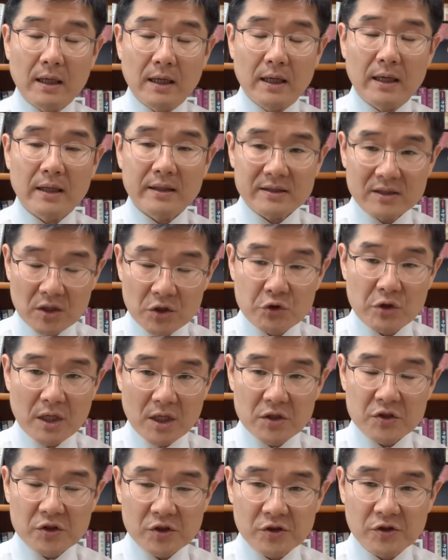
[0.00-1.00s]

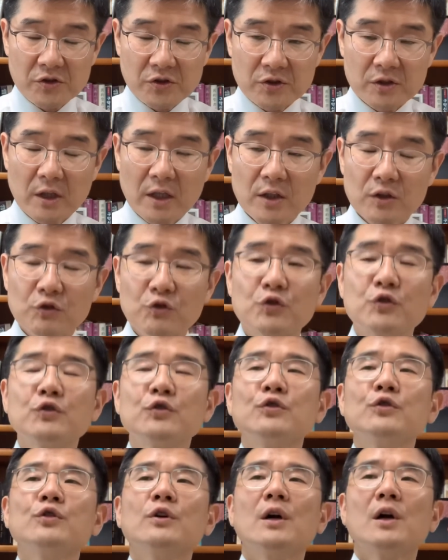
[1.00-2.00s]
situations
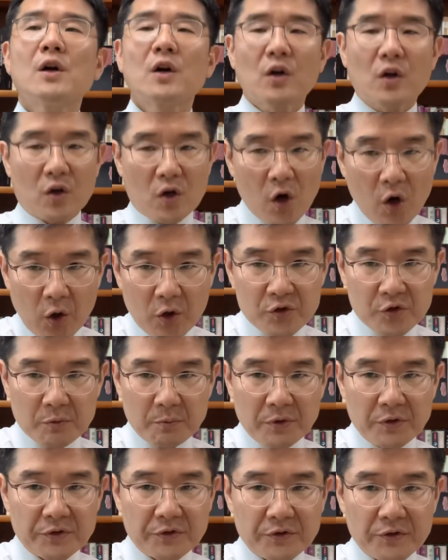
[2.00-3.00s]
to
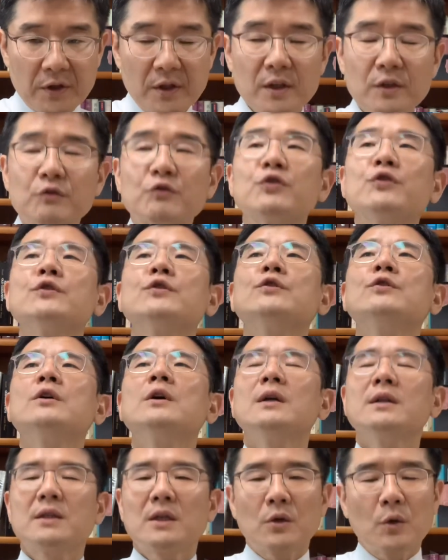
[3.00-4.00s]
cosmos, to
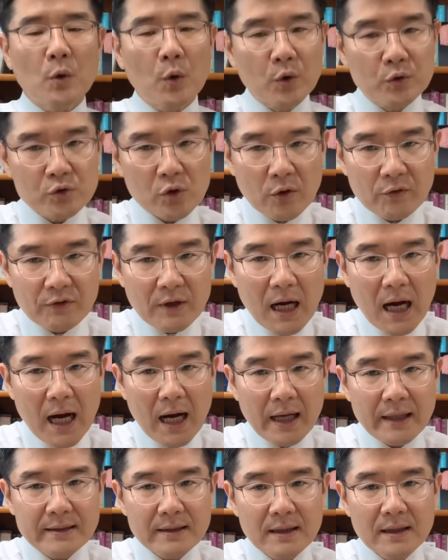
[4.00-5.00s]
the order of
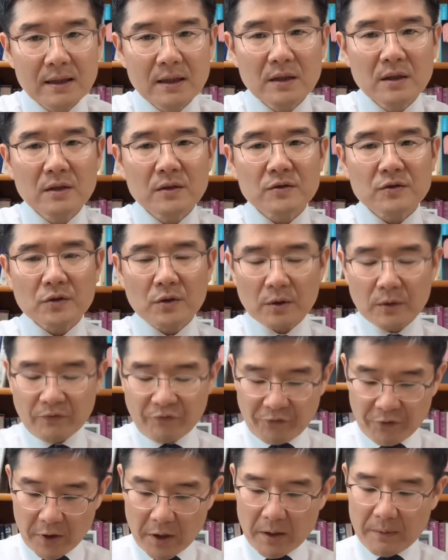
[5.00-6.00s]
God. So
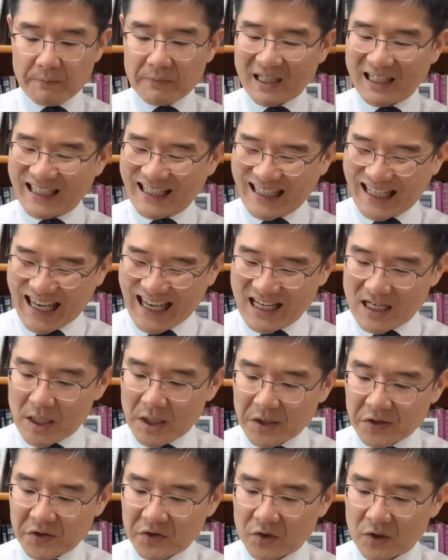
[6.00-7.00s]
from
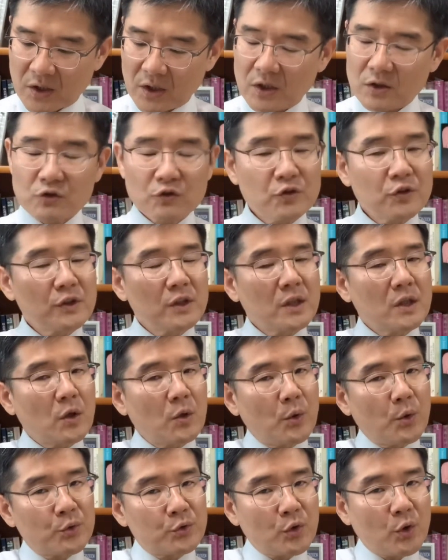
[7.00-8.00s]
chaos to the
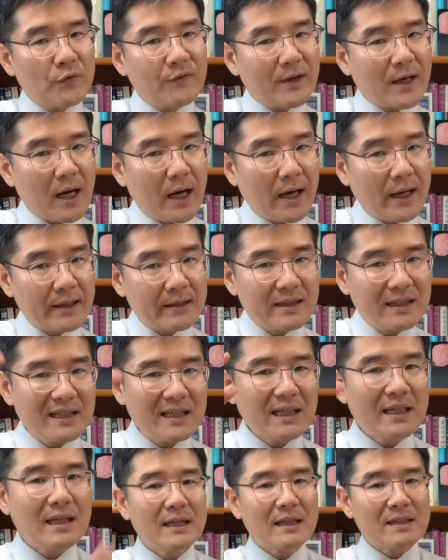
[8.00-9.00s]
order of God,
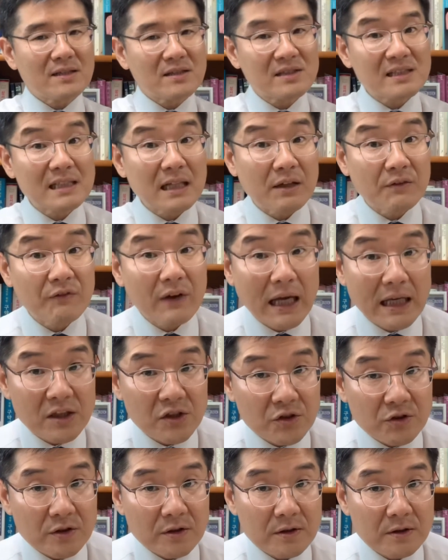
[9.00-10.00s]
it
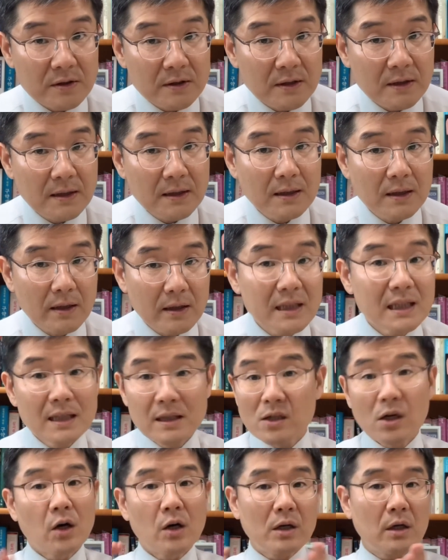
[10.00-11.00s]
salvation in
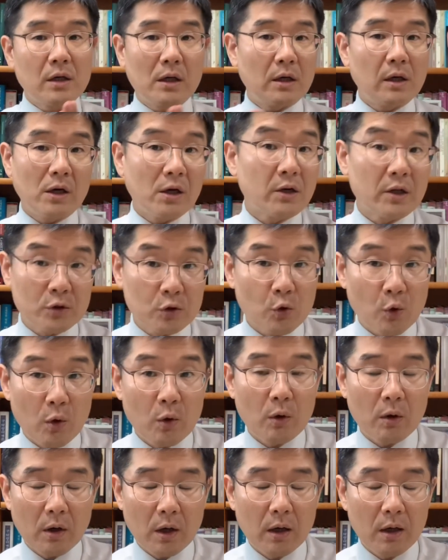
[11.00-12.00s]

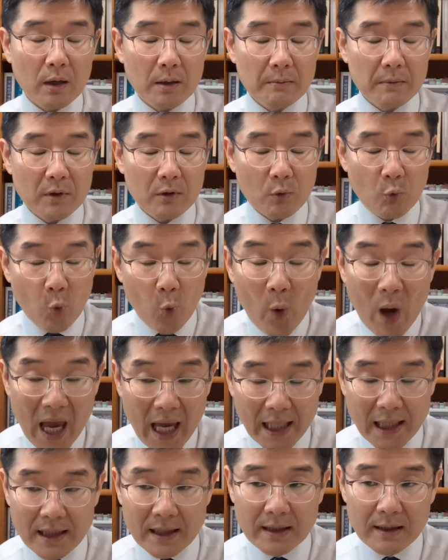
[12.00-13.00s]
another
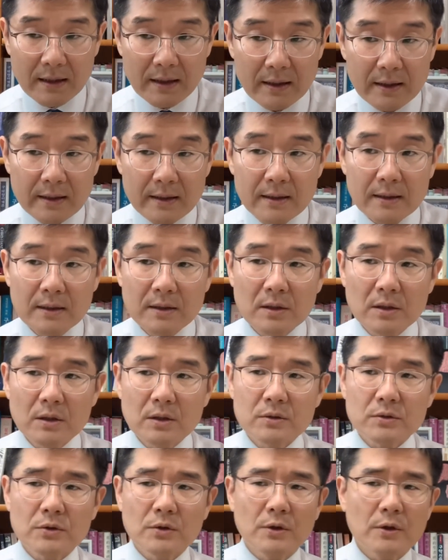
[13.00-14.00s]
way.
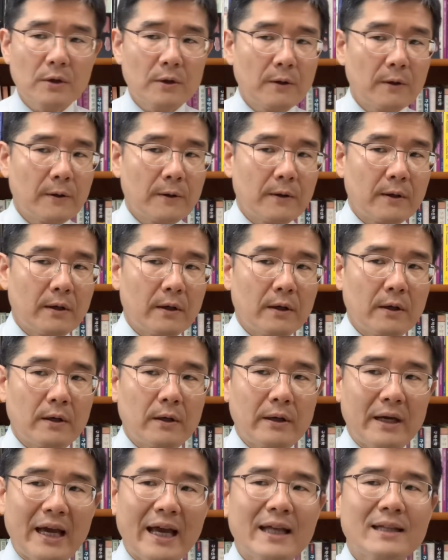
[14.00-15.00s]
So
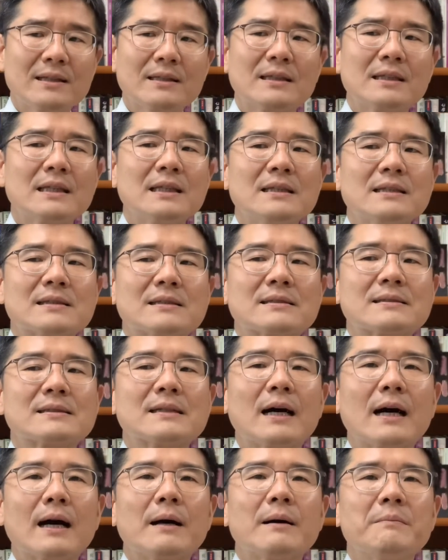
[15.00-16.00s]
and this
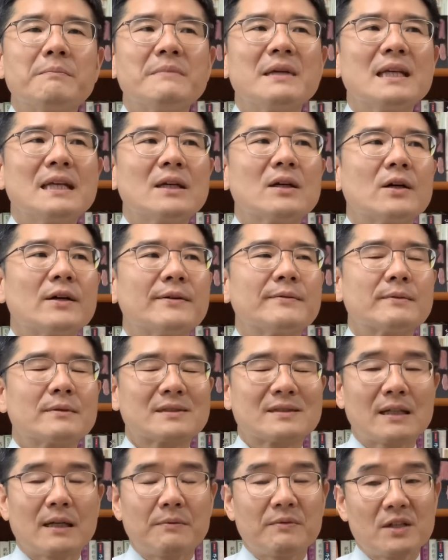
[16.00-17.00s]
meaning of
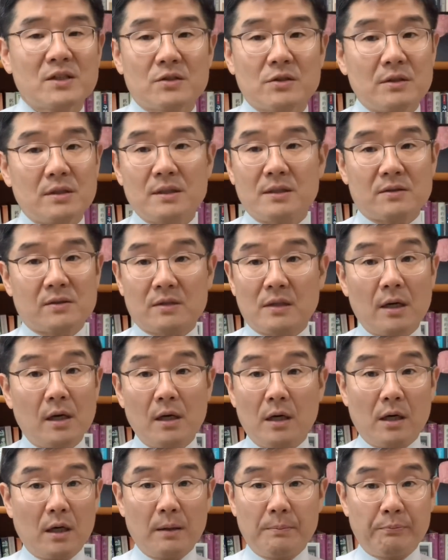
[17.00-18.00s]
salvation is
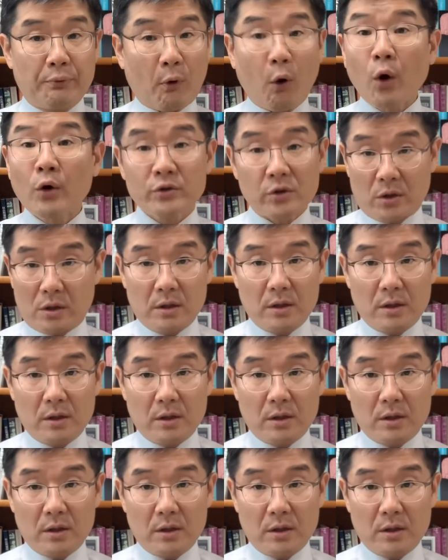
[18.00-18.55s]
broader,